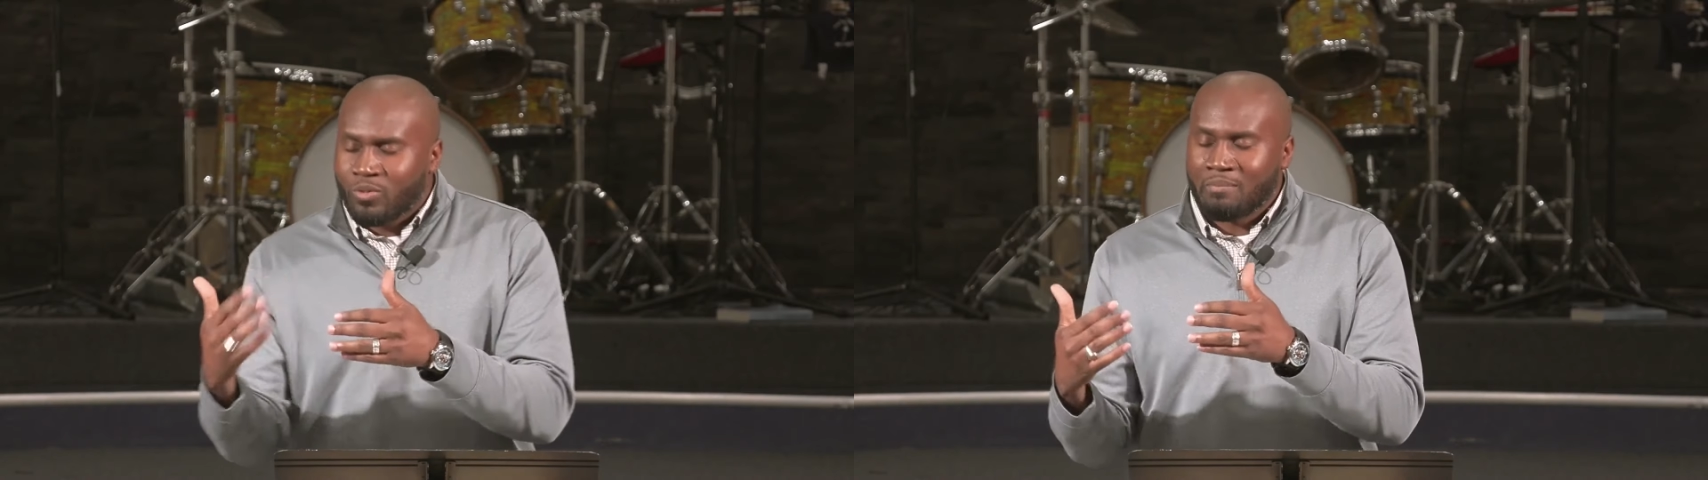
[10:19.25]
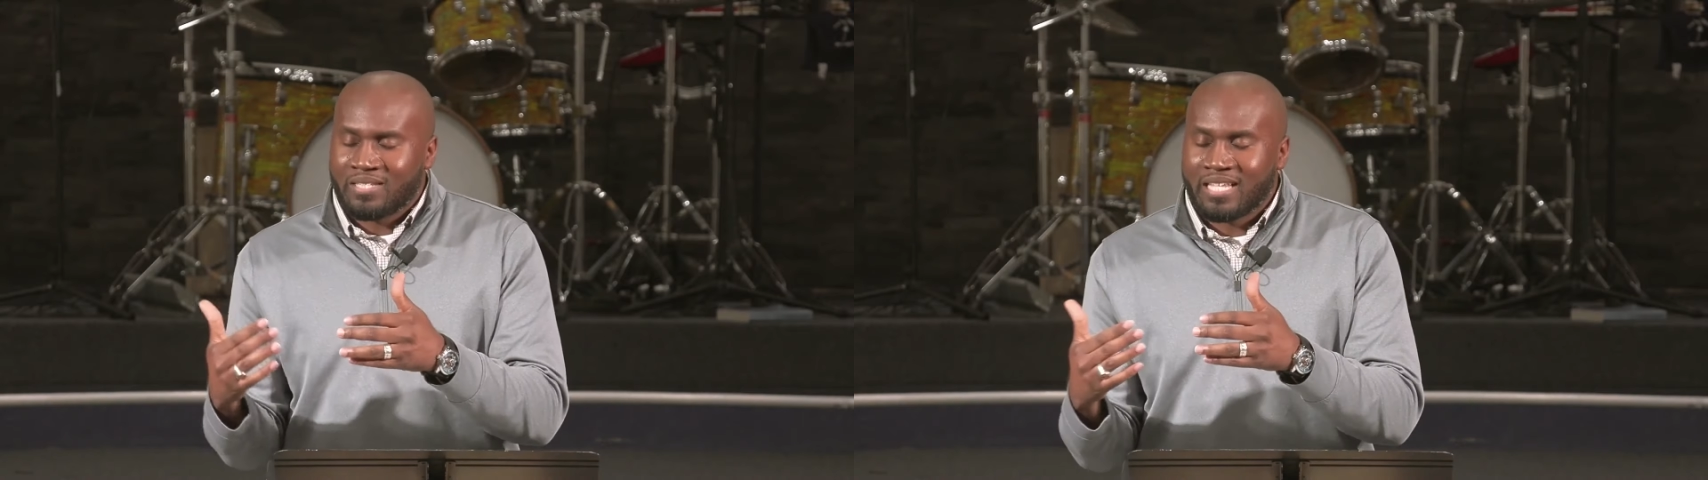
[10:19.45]

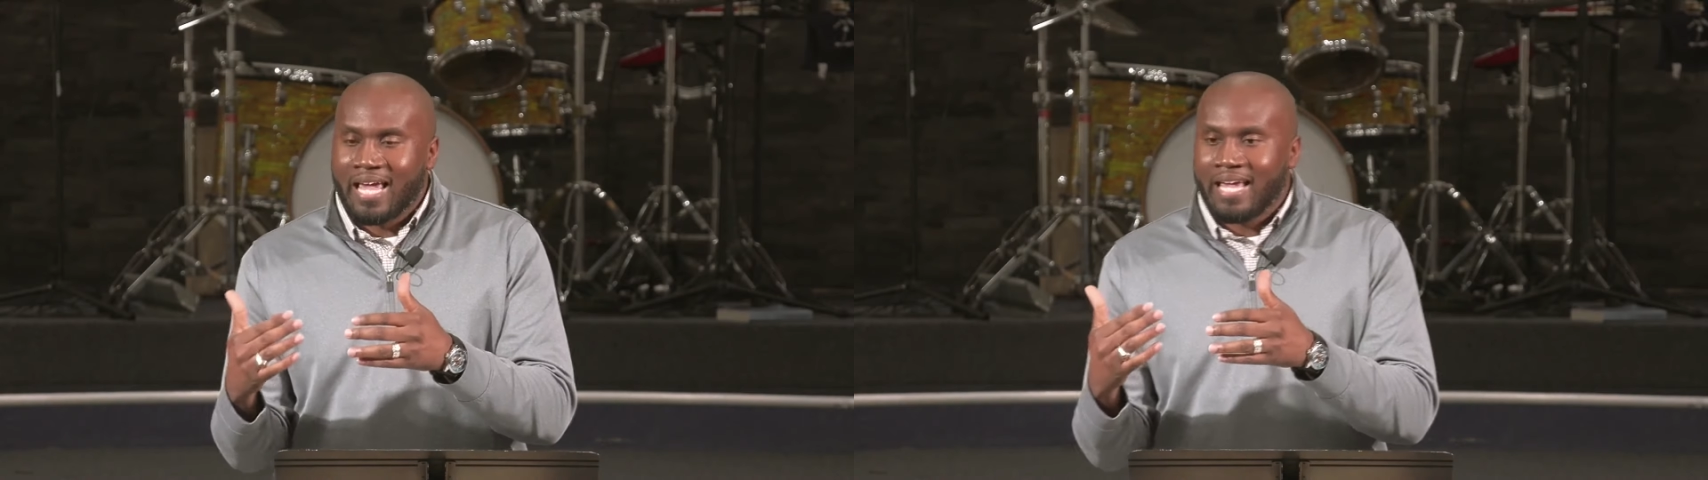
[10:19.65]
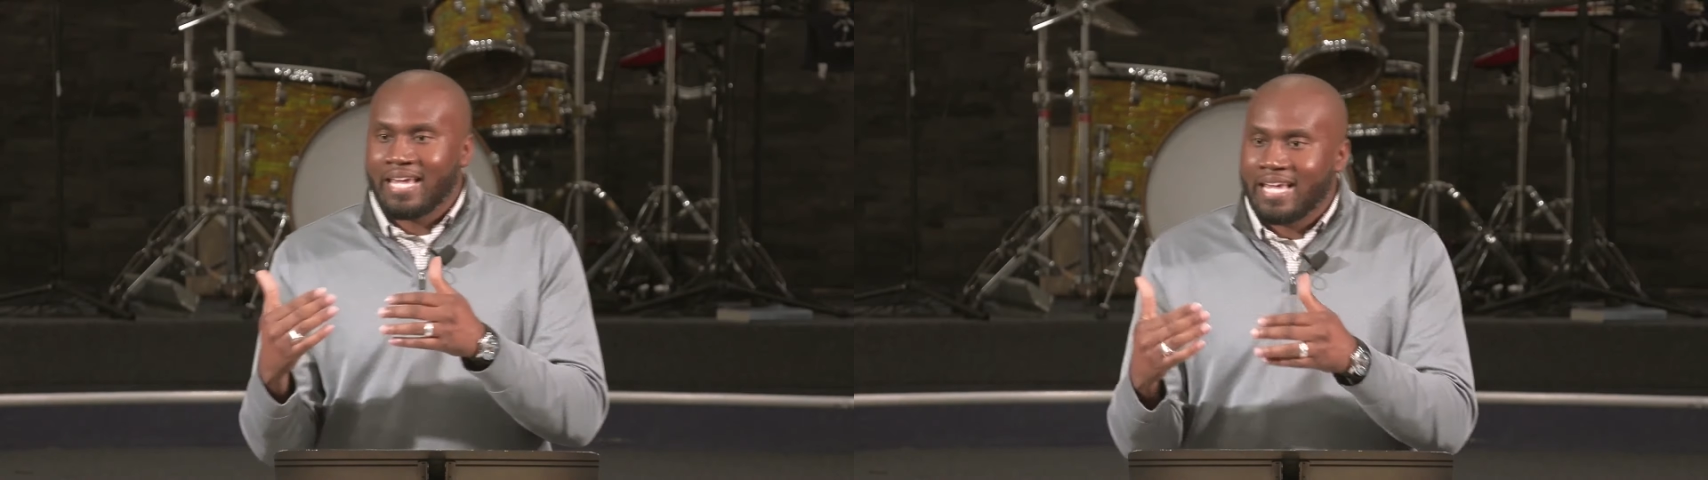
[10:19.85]
what I'm
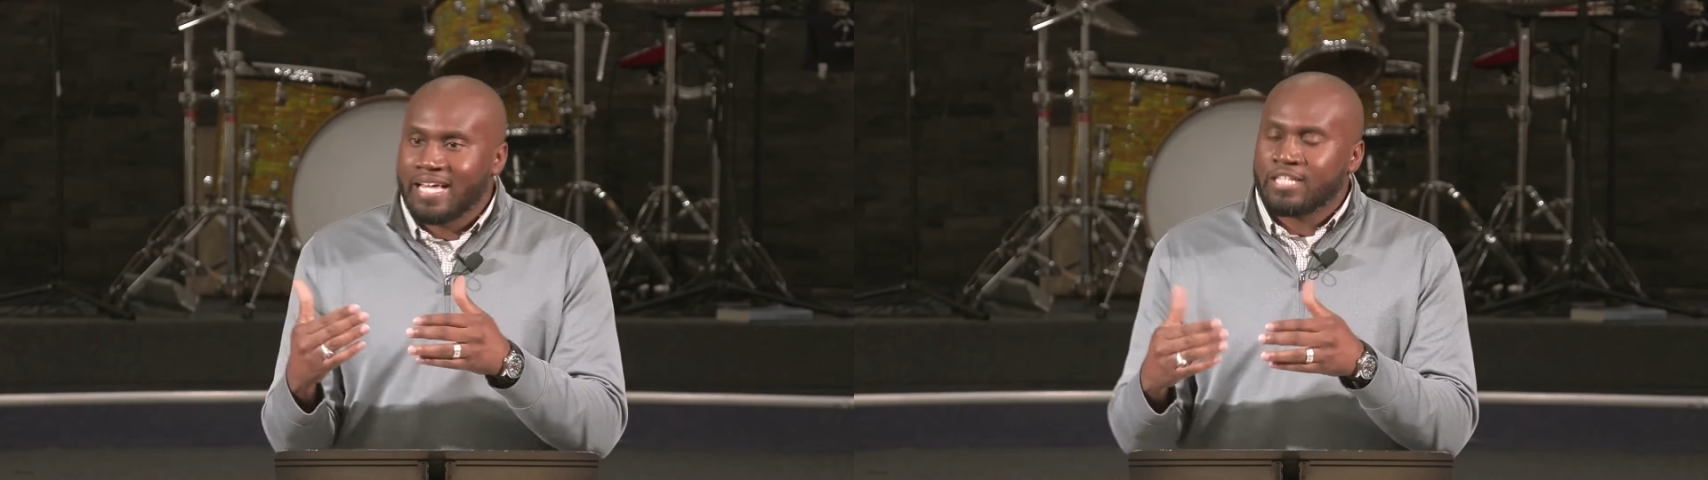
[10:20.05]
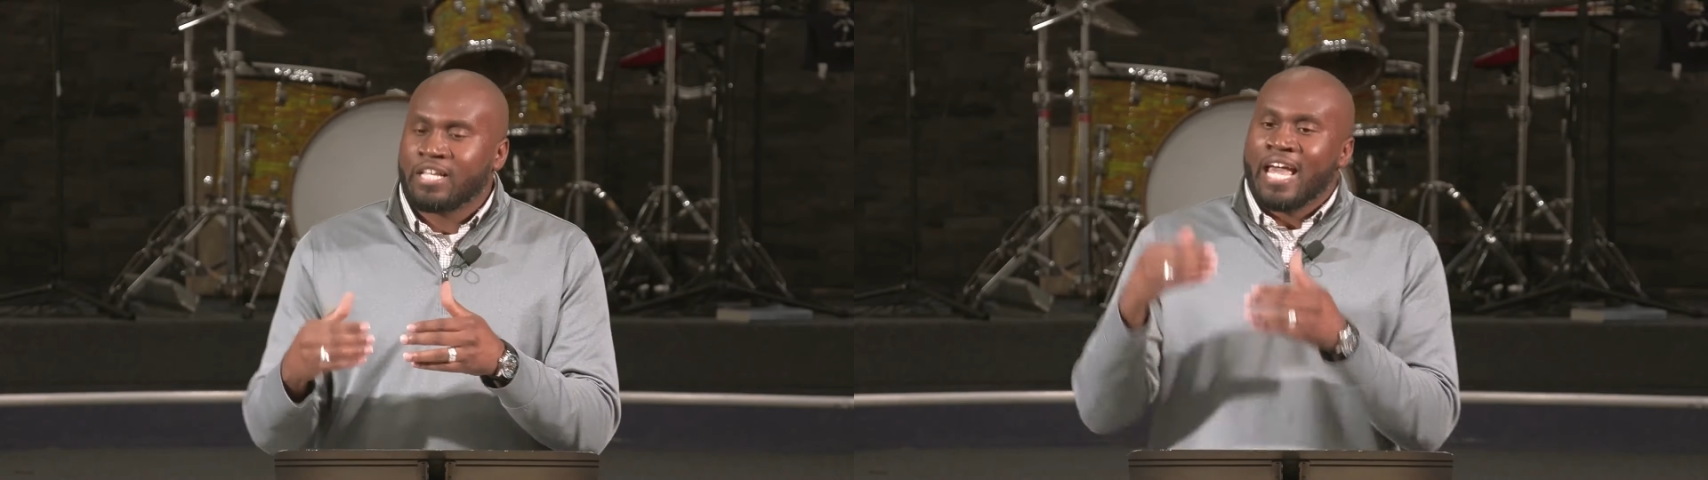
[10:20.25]
saying
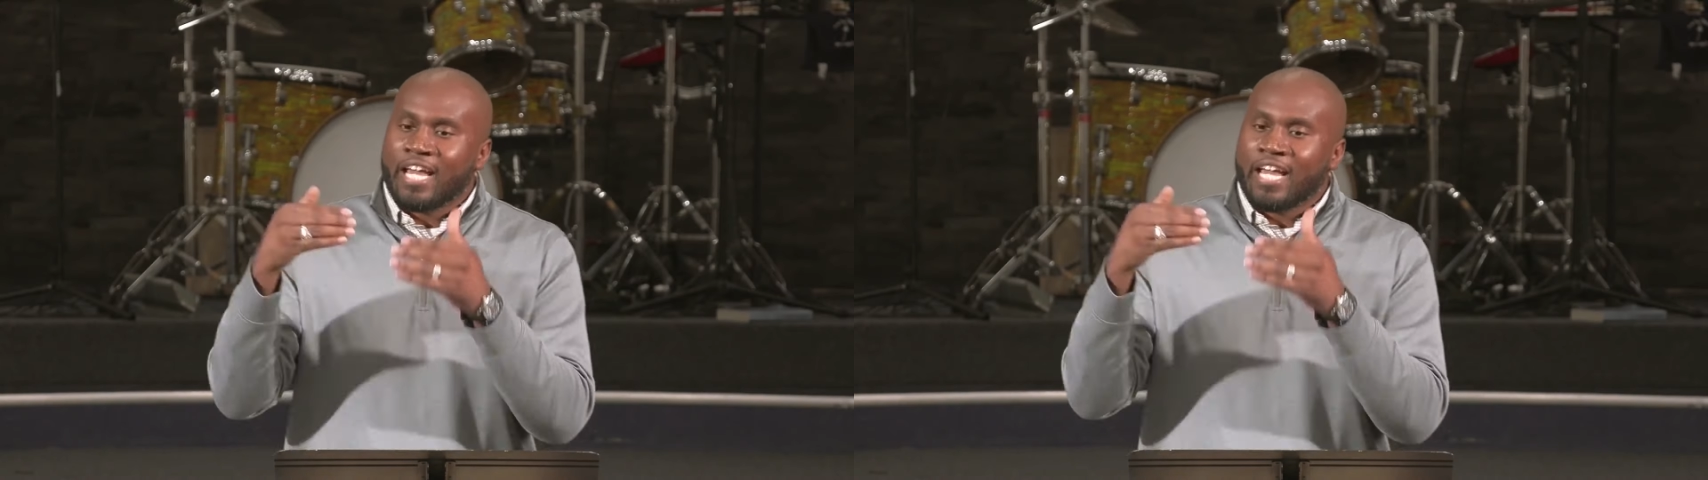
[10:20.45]
is,